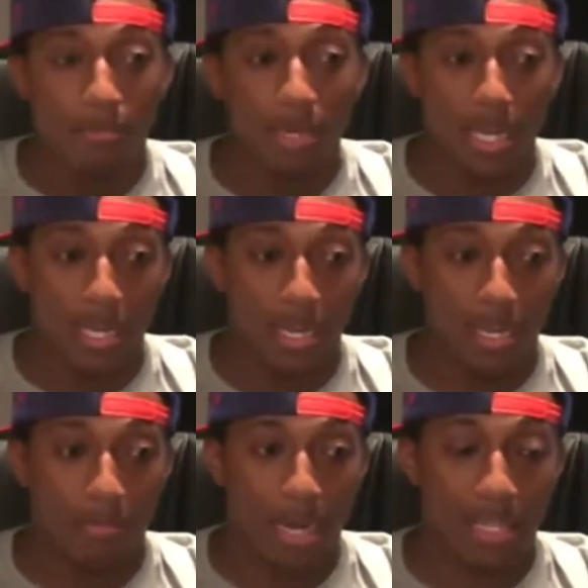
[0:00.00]
but
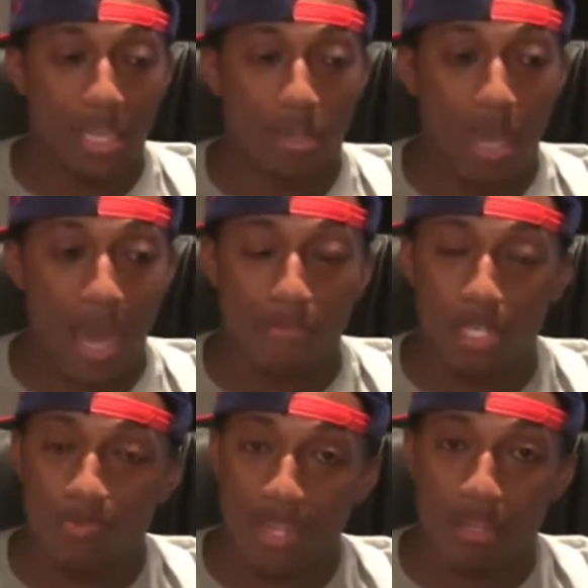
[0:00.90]
but I think I
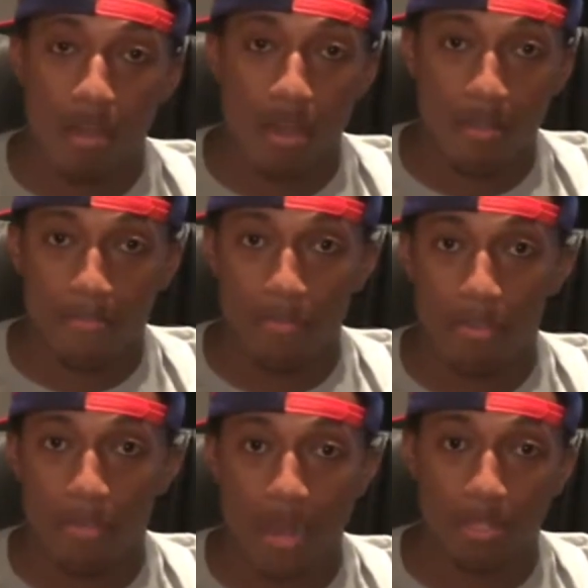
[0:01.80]
respect the art
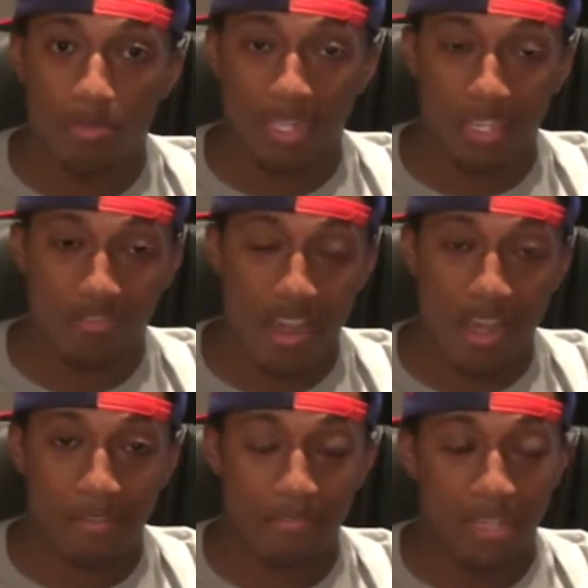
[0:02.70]
form and I respect the
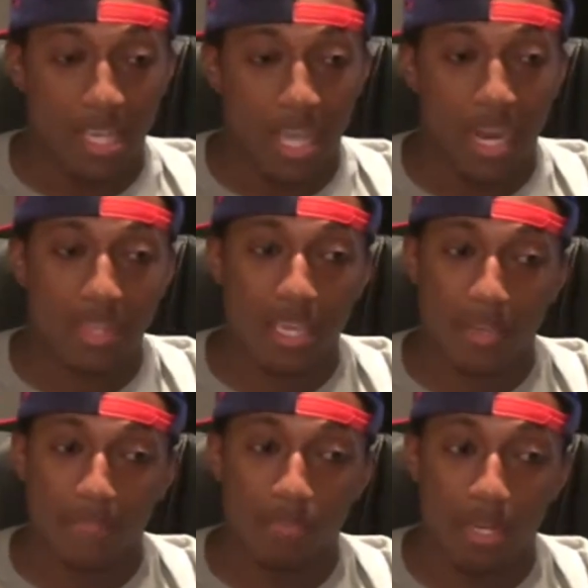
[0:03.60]
craft, and I think
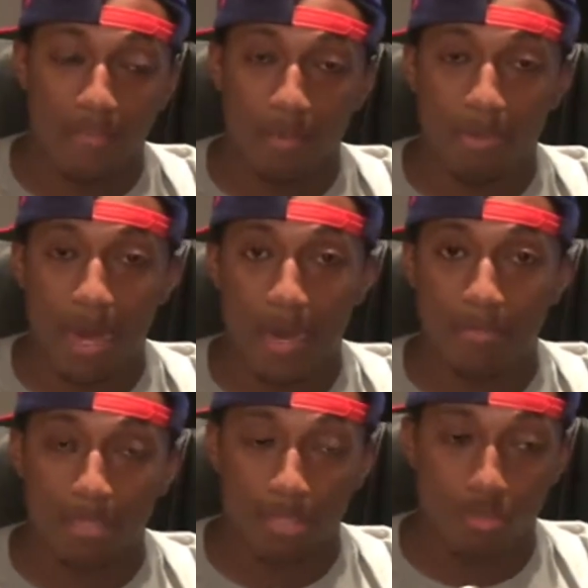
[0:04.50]
if you love hip hop,
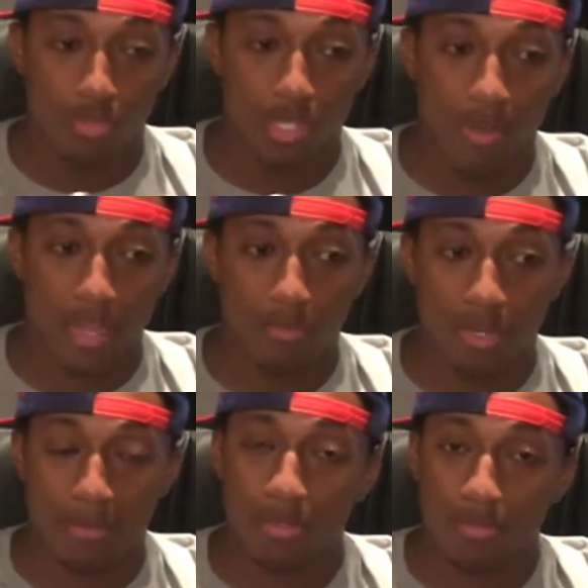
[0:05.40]
you'll respect
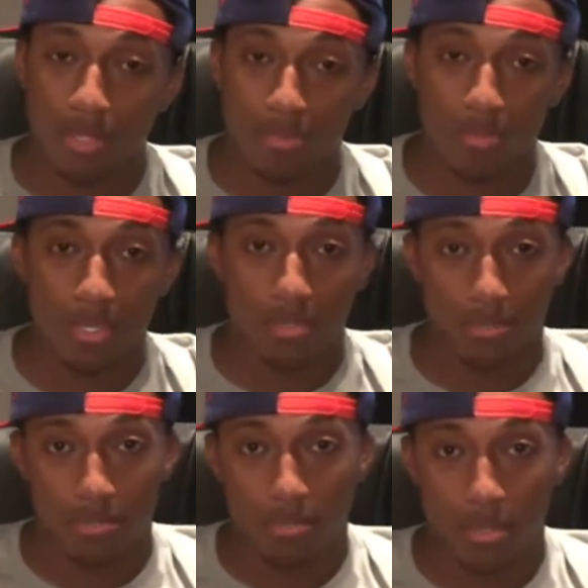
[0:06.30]
what I'm doing as well.
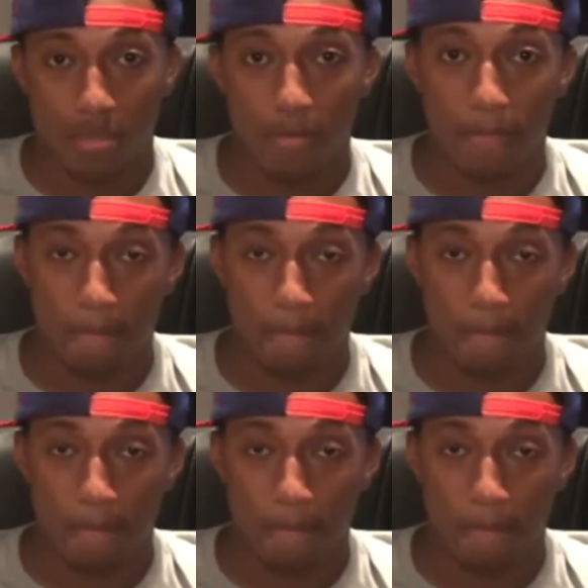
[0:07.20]
So.